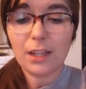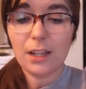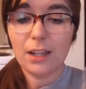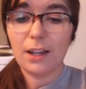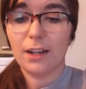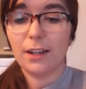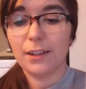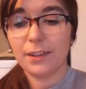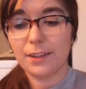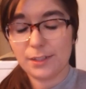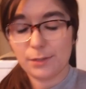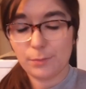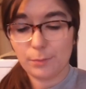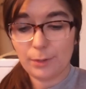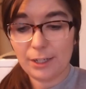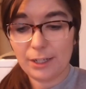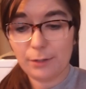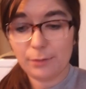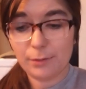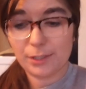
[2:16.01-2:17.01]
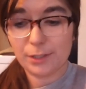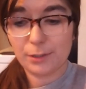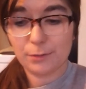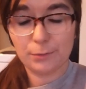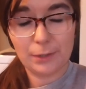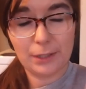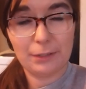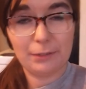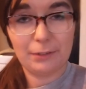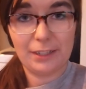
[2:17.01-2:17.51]
this week, which is
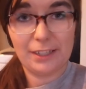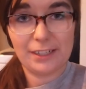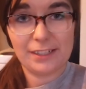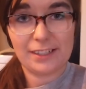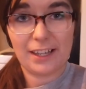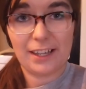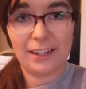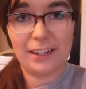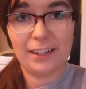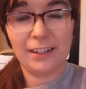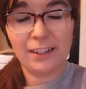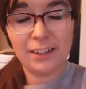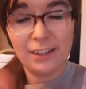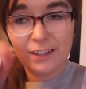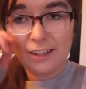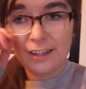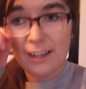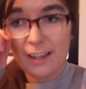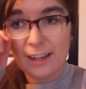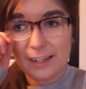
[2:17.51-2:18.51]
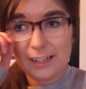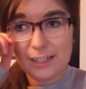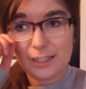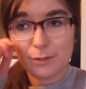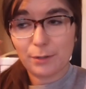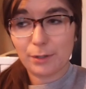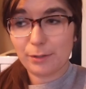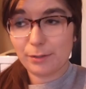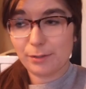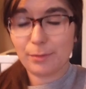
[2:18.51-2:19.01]
really, really exciting. I get
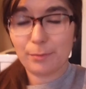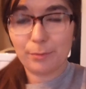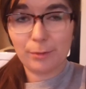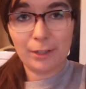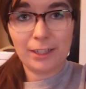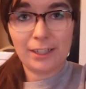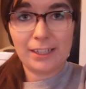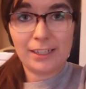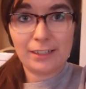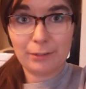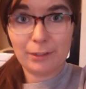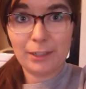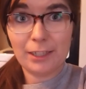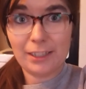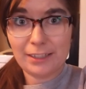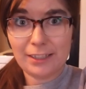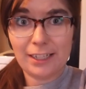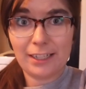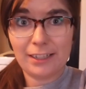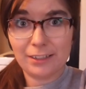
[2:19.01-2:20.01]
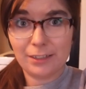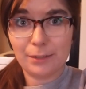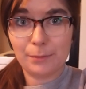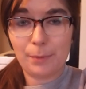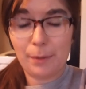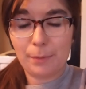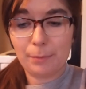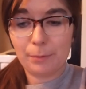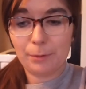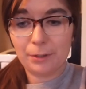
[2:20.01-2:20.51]
to work with some really, really talented
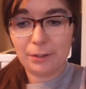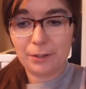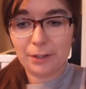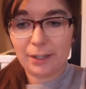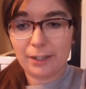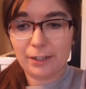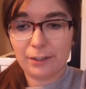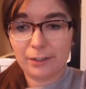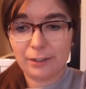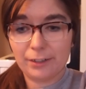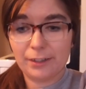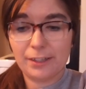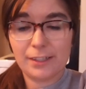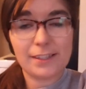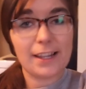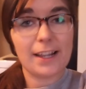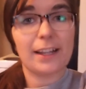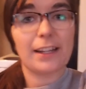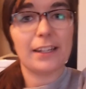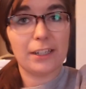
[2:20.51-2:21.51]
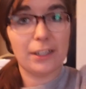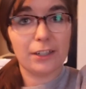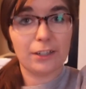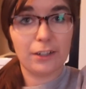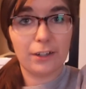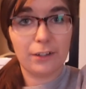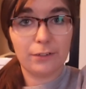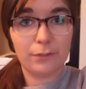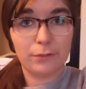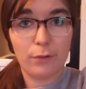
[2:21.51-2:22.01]
people that are in the second
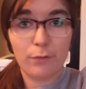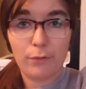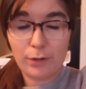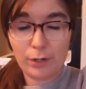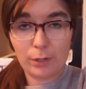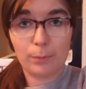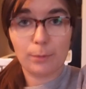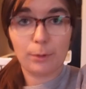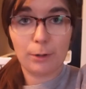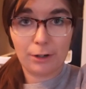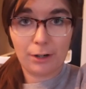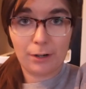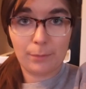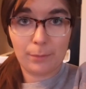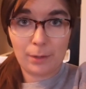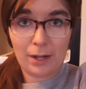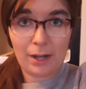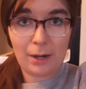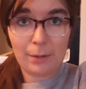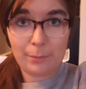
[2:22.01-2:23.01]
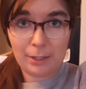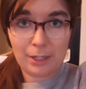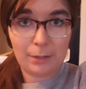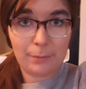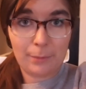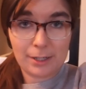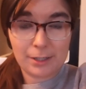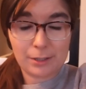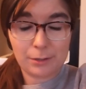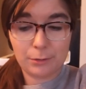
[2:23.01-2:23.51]
year of the video program that I'm in
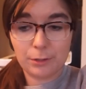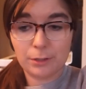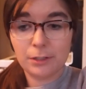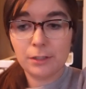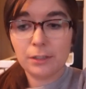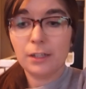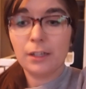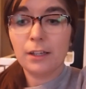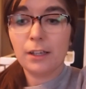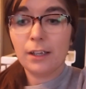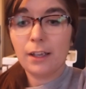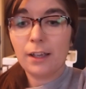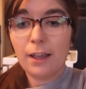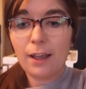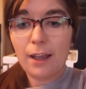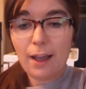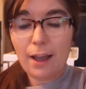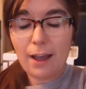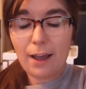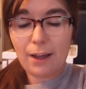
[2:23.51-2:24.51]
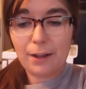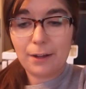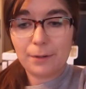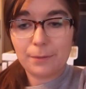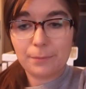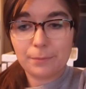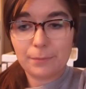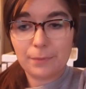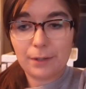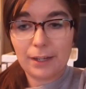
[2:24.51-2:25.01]
at my school.
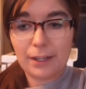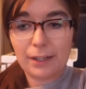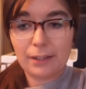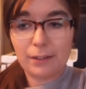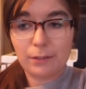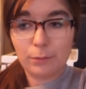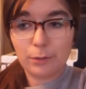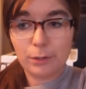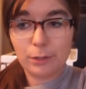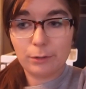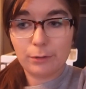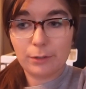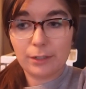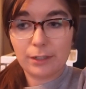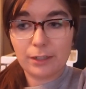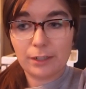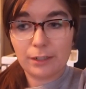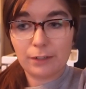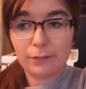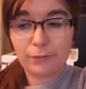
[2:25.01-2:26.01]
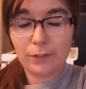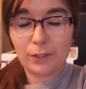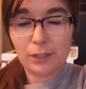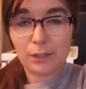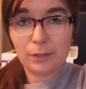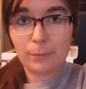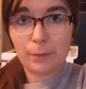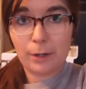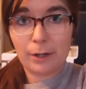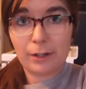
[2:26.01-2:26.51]
And we're doing a
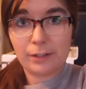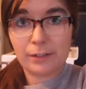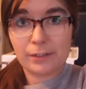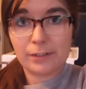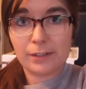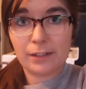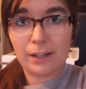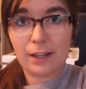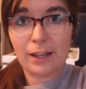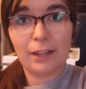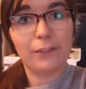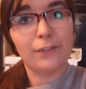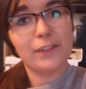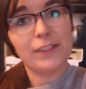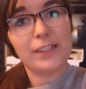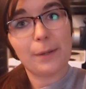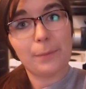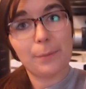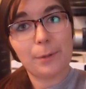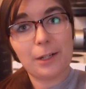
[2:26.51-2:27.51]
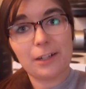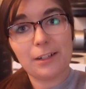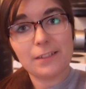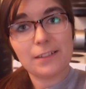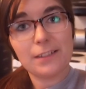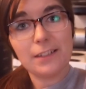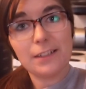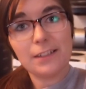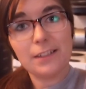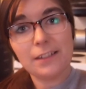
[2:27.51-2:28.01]
film on Elfie
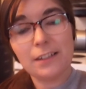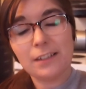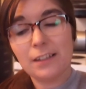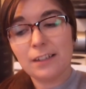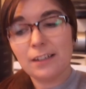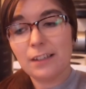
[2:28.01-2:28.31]
Zappacosta,